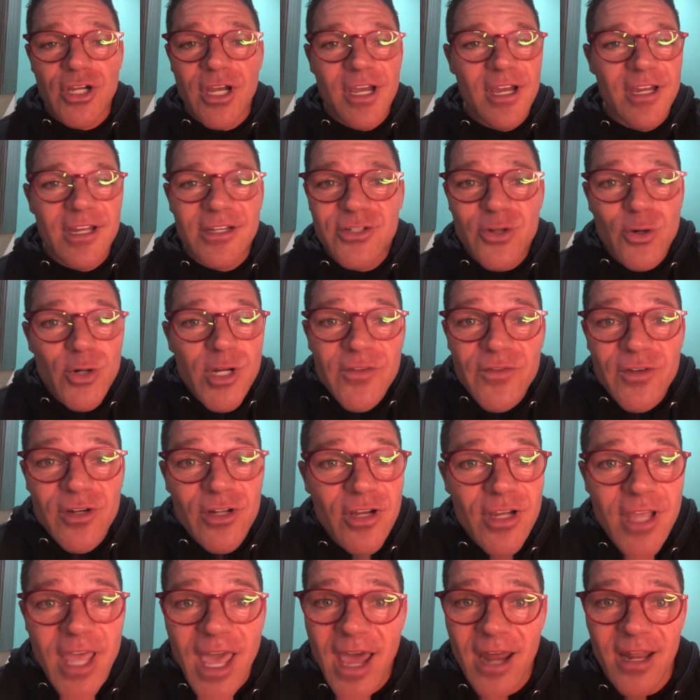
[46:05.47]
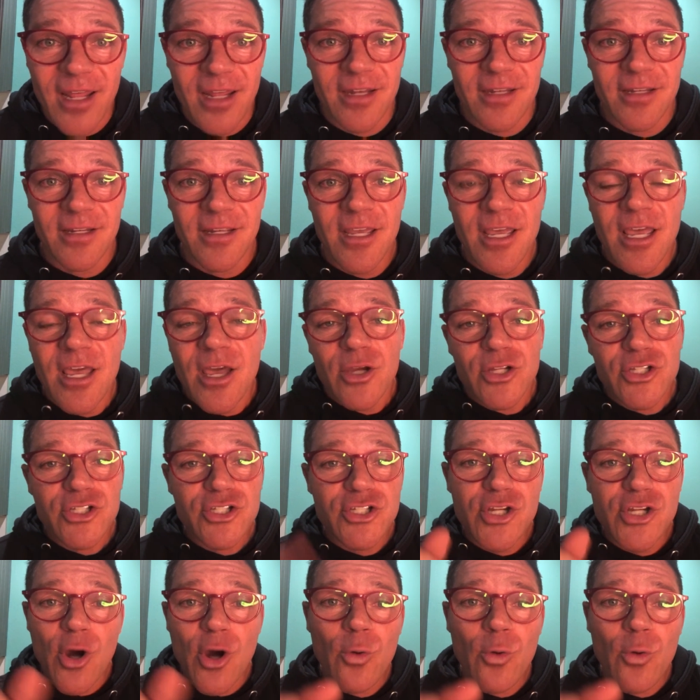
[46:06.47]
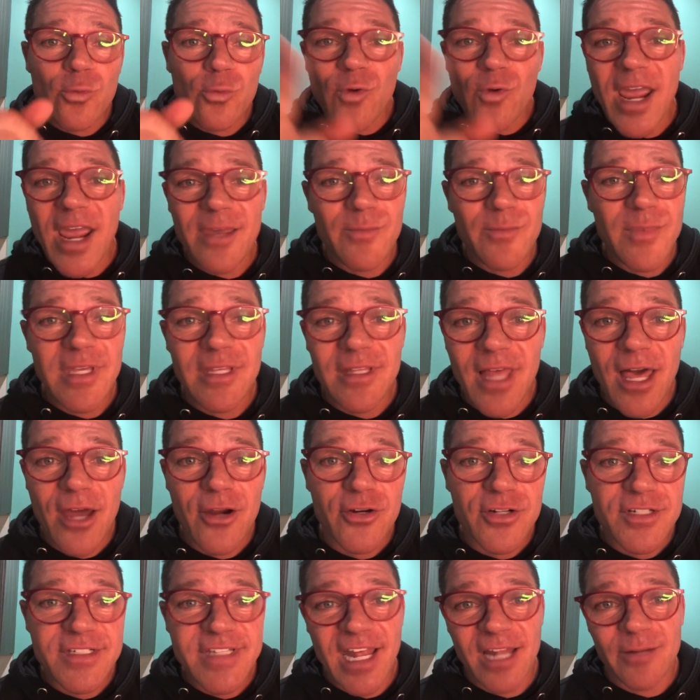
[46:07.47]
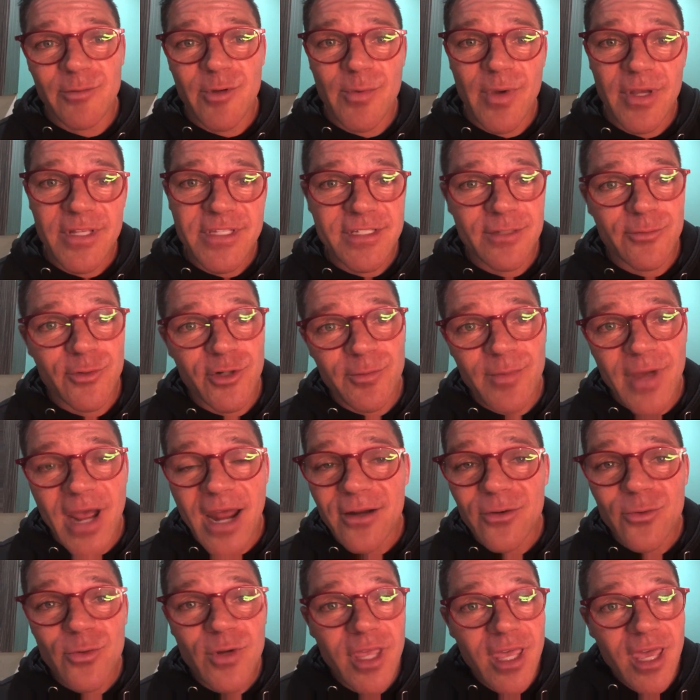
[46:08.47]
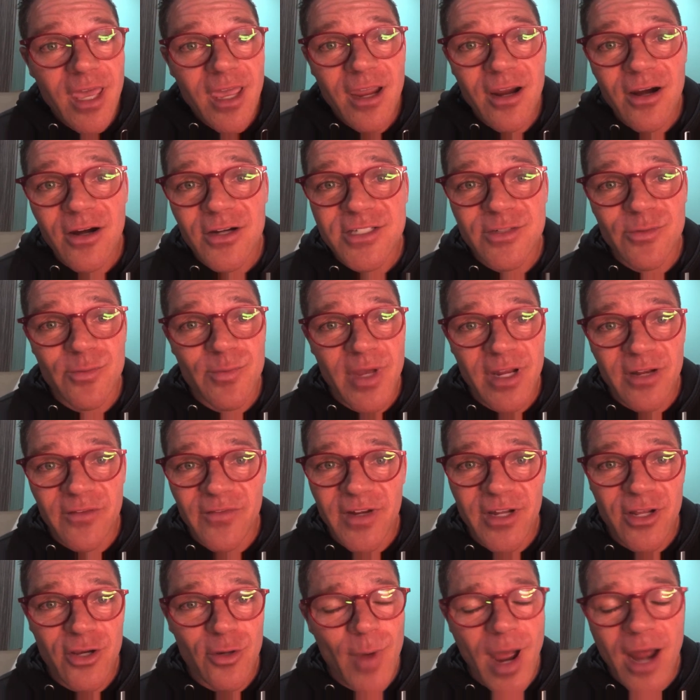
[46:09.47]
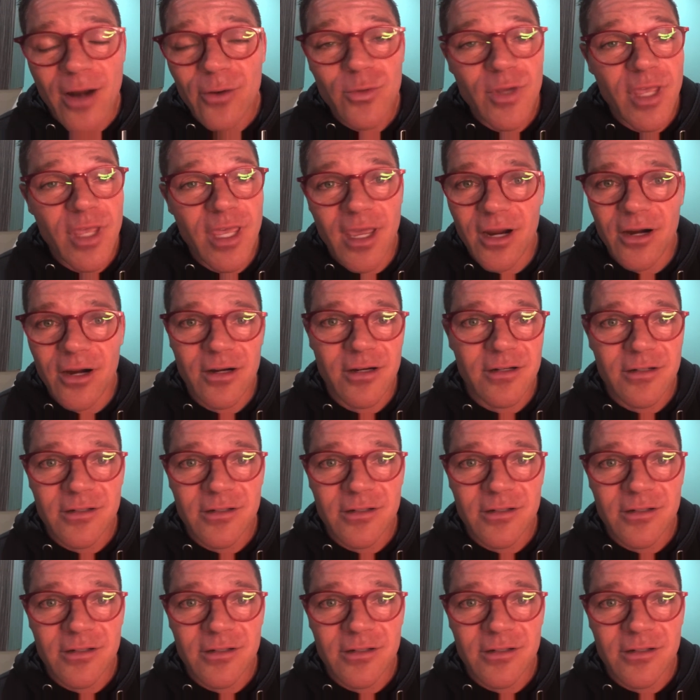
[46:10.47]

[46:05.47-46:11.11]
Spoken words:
Don't even look at it. Don't write me letters telling me about someone. I don't care. Someone made a video. I don't care.